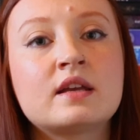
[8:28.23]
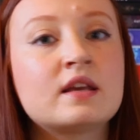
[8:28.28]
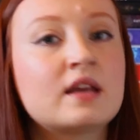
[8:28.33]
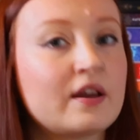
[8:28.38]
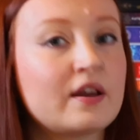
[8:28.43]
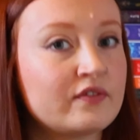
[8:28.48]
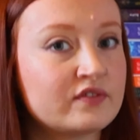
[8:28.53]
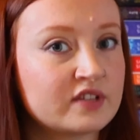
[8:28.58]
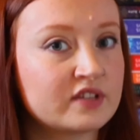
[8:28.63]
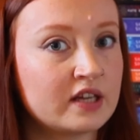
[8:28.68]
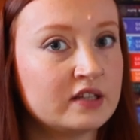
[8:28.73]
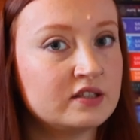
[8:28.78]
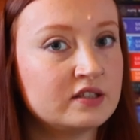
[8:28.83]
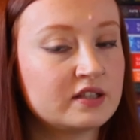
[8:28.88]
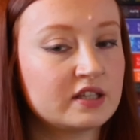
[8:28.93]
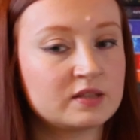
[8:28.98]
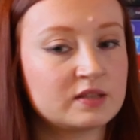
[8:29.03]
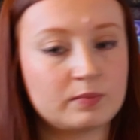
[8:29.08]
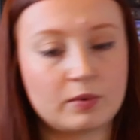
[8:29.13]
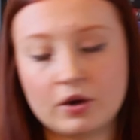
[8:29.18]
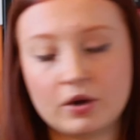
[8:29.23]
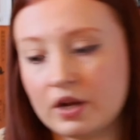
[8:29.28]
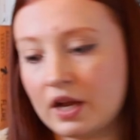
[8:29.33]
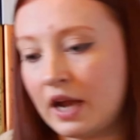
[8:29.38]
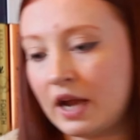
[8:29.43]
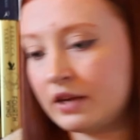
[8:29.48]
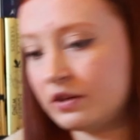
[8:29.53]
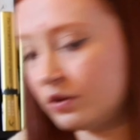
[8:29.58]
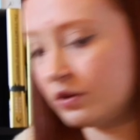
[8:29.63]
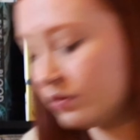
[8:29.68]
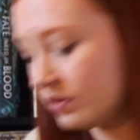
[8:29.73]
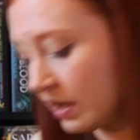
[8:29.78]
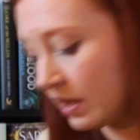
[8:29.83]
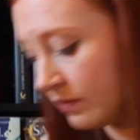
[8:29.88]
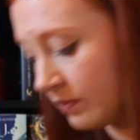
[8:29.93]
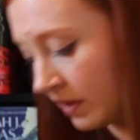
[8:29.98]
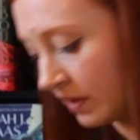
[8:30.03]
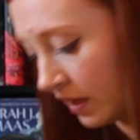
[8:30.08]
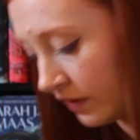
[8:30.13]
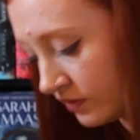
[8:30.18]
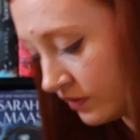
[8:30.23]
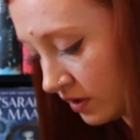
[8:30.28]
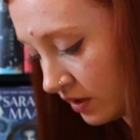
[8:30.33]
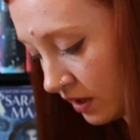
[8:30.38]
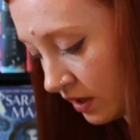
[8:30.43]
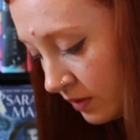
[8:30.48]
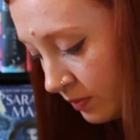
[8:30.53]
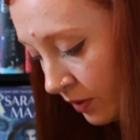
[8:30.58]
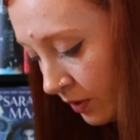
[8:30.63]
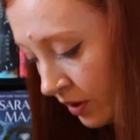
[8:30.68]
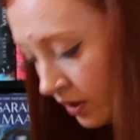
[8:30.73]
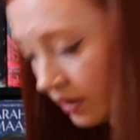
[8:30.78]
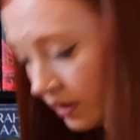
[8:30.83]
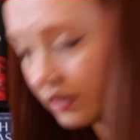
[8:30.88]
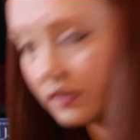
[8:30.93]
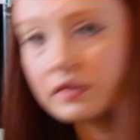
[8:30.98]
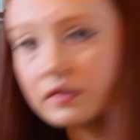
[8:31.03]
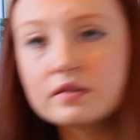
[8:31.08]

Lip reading: gifted this book. I know that I've been gifted this book.